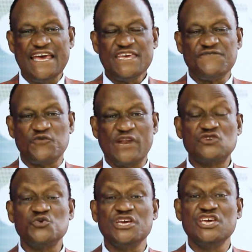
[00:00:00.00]
If you'd
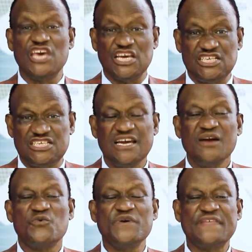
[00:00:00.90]
like to engage
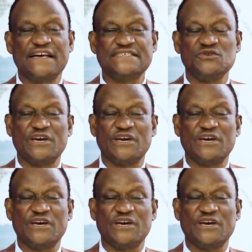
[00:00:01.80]
with us,